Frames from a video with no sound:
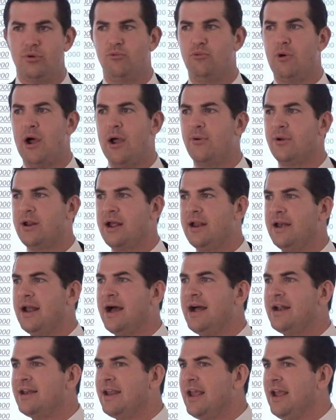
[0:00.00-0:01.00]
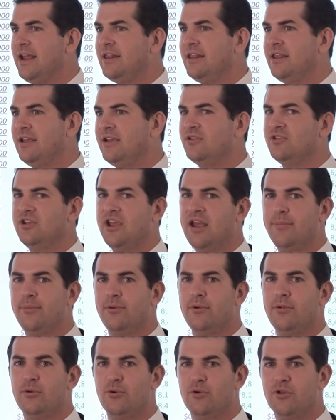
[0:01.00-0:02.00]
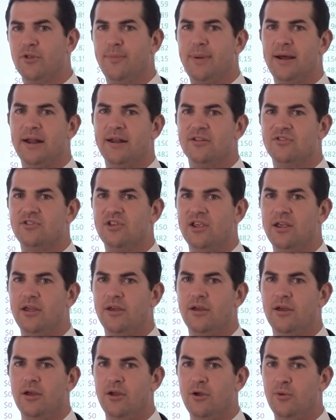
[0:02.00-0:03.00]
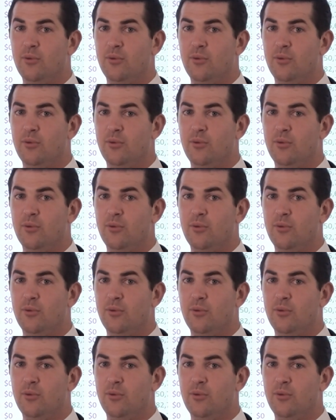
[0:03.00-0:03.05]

why would I not take the example or the policy